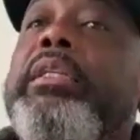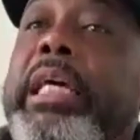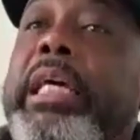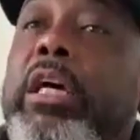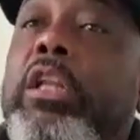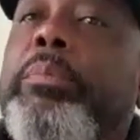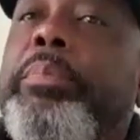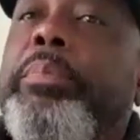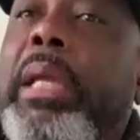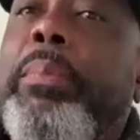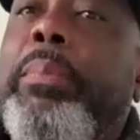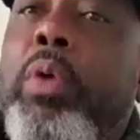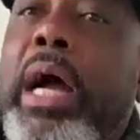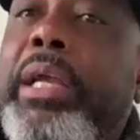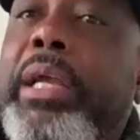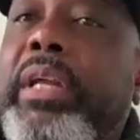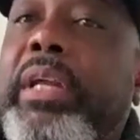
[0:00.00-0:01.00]
Tell the people
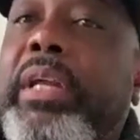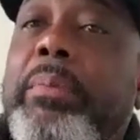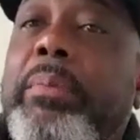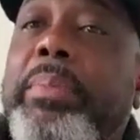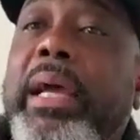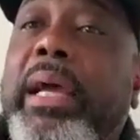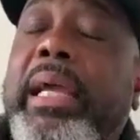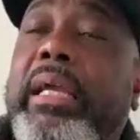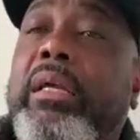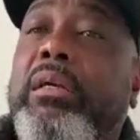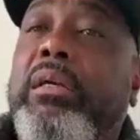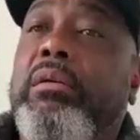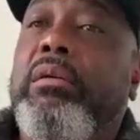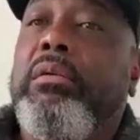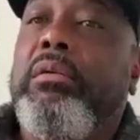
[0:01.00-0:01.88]
why you didn't get paid.